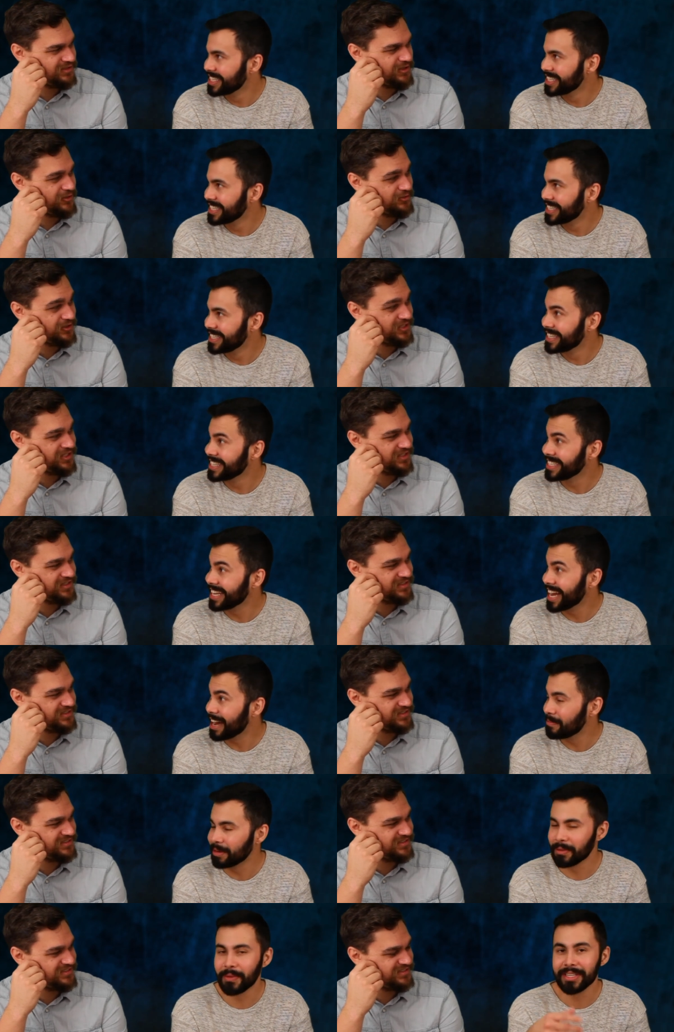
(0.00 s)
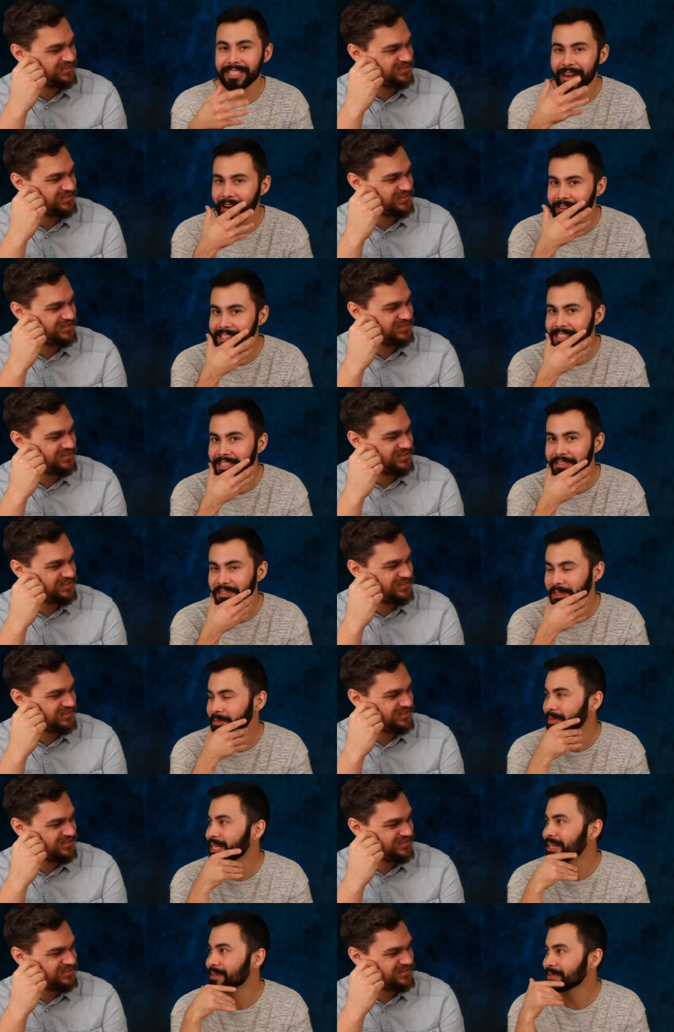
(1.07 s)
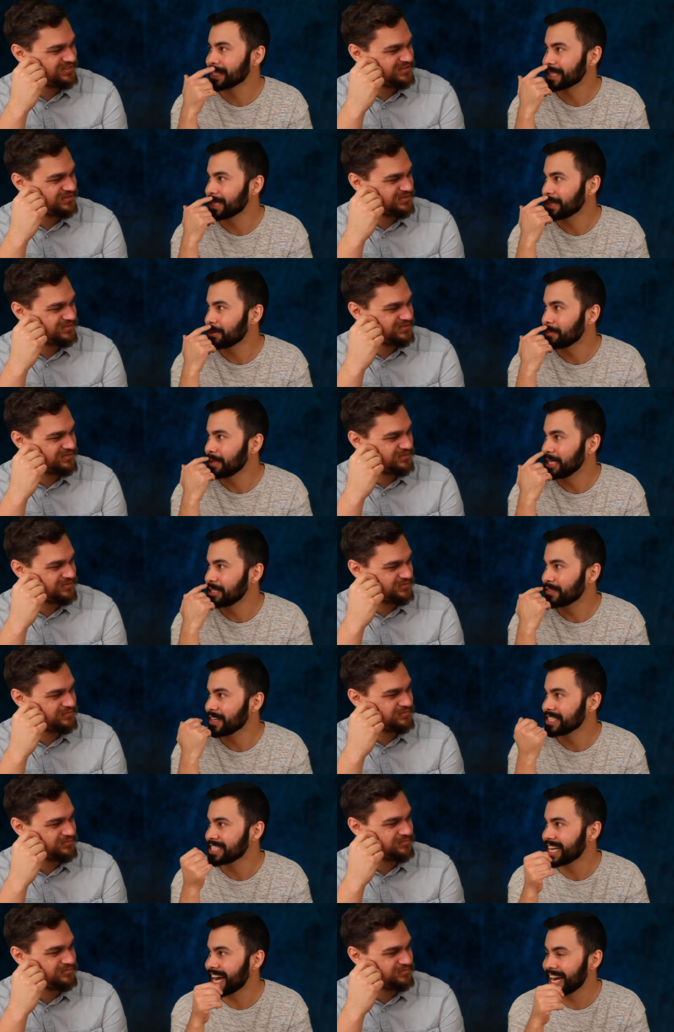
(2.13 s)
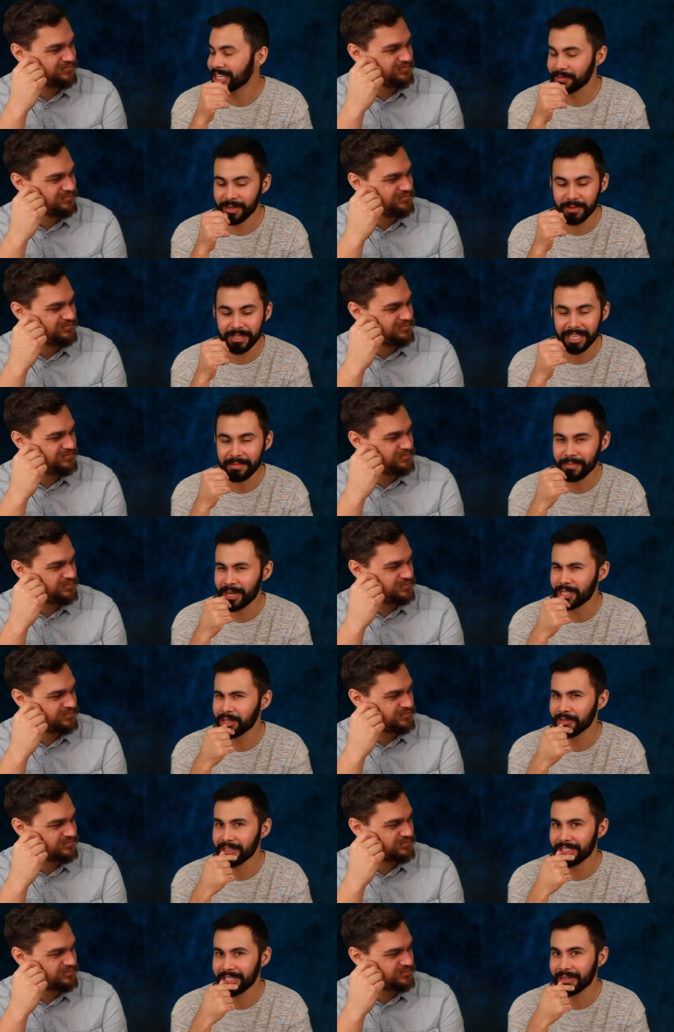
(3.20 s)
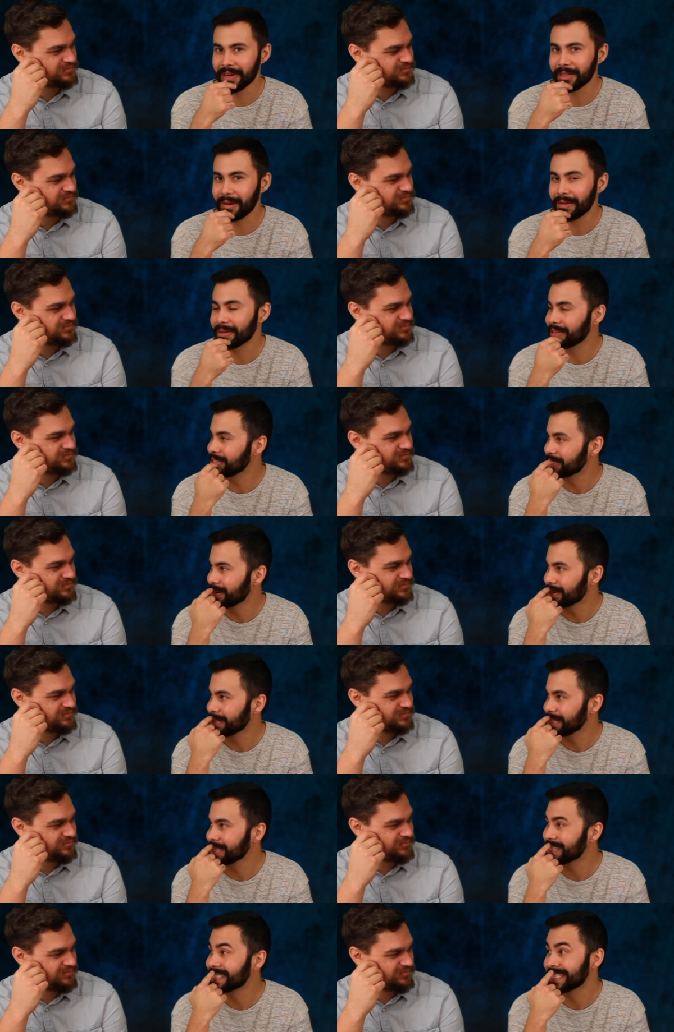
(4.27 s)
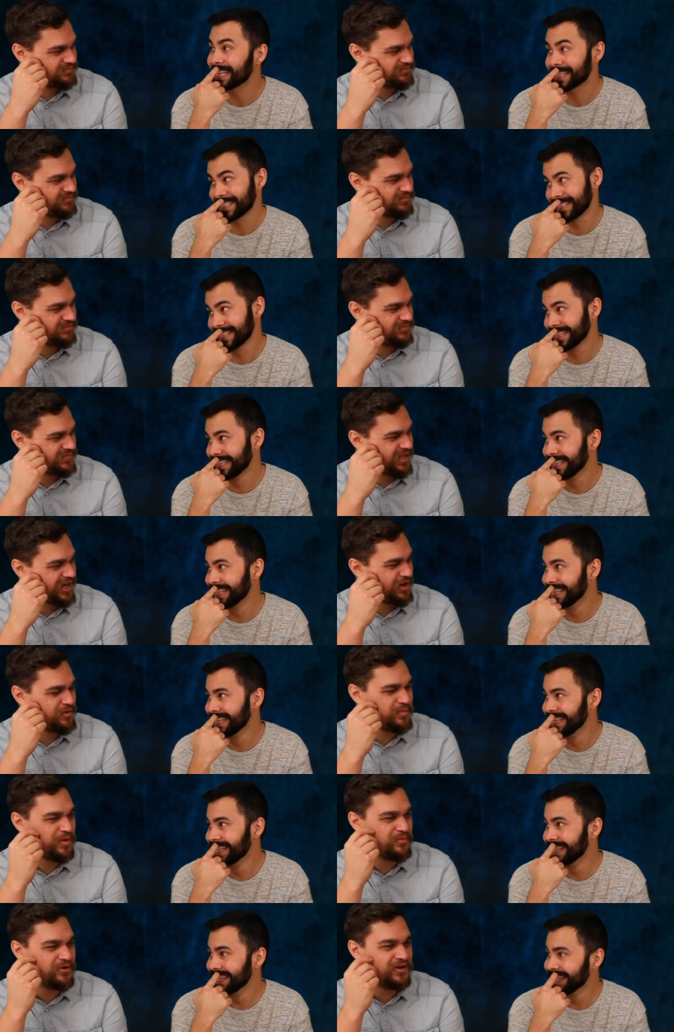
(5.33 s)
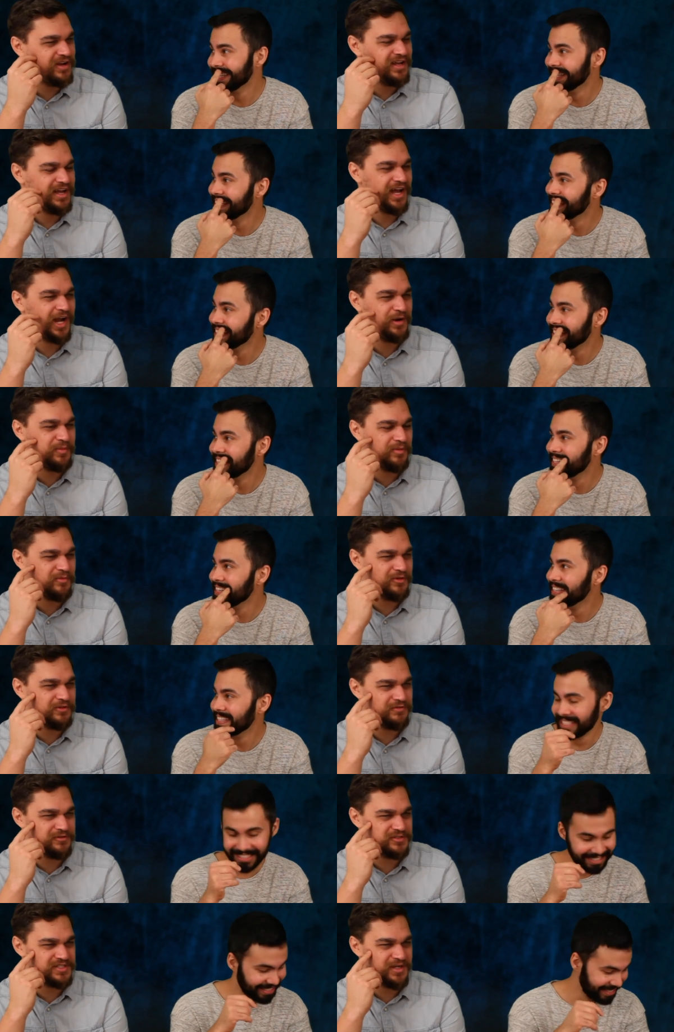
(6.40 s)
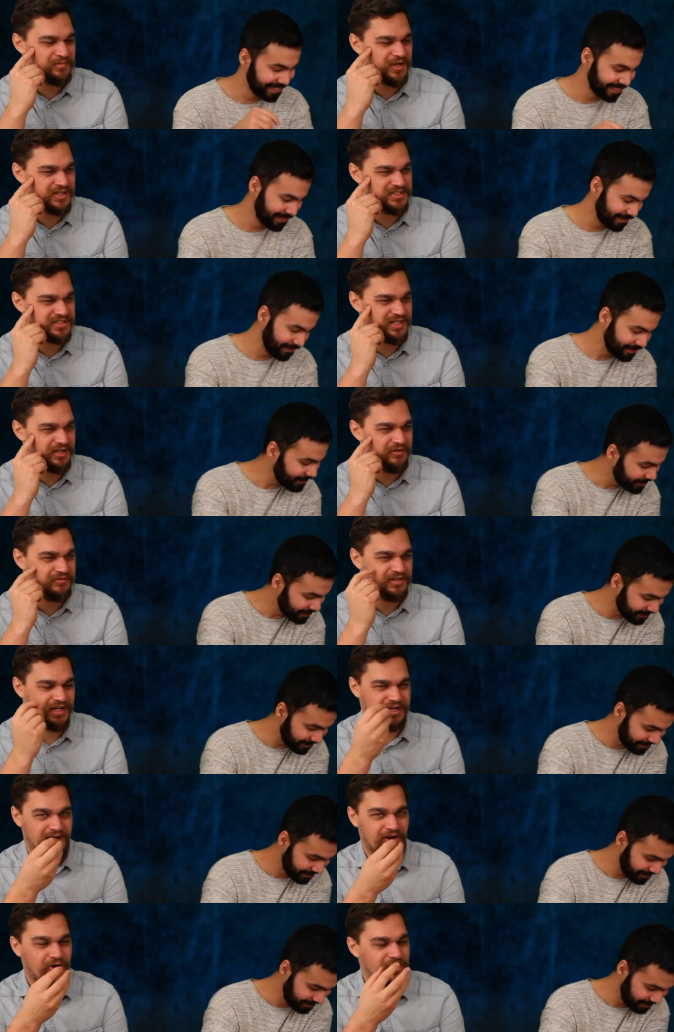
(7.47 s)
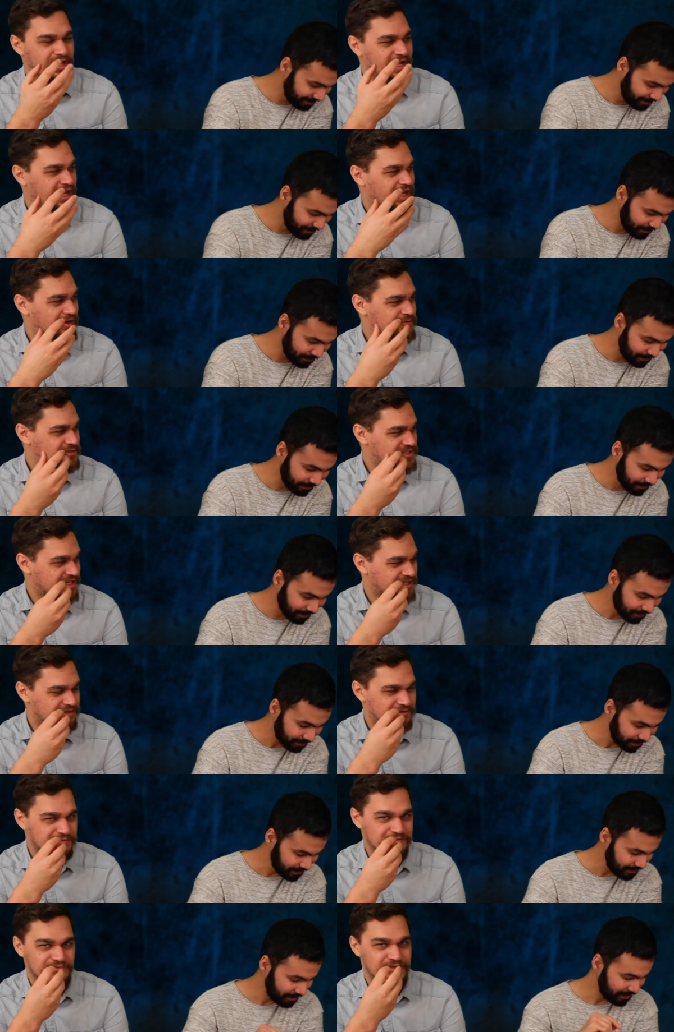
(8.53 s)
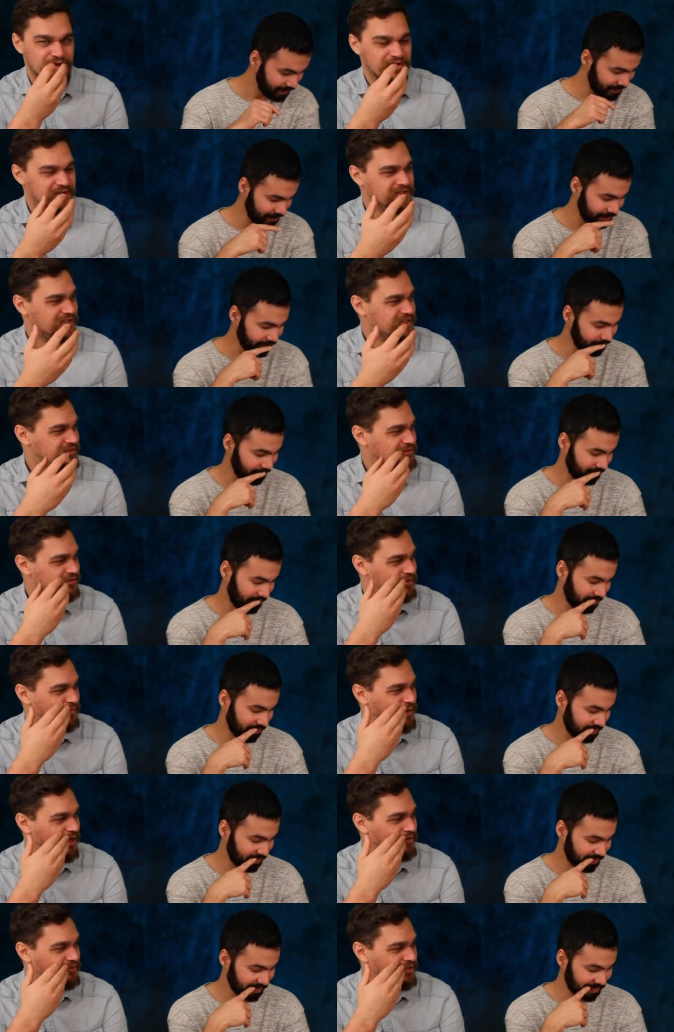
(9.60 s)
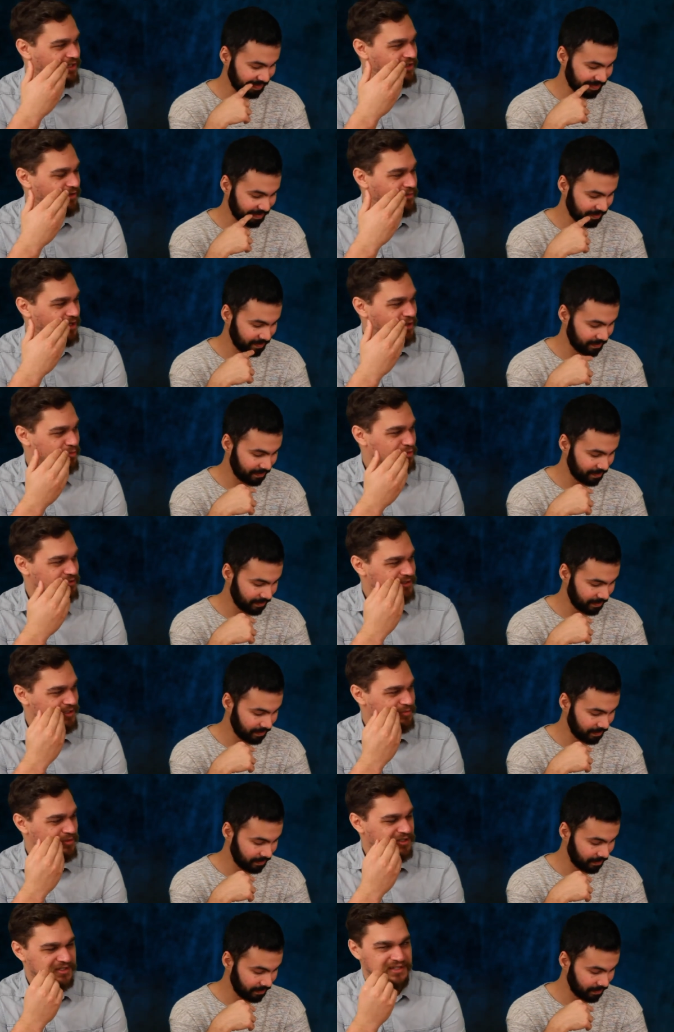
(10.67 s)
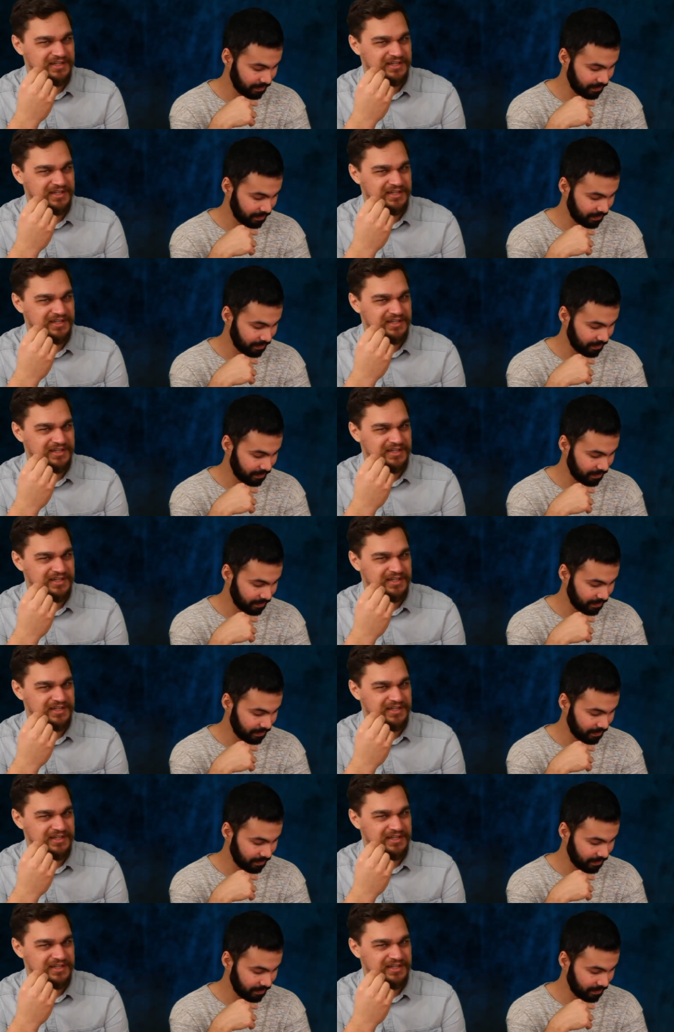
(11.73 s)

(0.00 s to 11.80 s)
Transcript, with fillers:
Speaker 1: Oh, really? Yeah, but it wasn't obviously a full beard. It was like the little peach fuzz mm-hmm. stash, but it was like much overdue. I probably could have started in sixth.
Speaker 2: I remember, I remember the first time I shaved, and all I had was like very like little amount, like on my upper lip,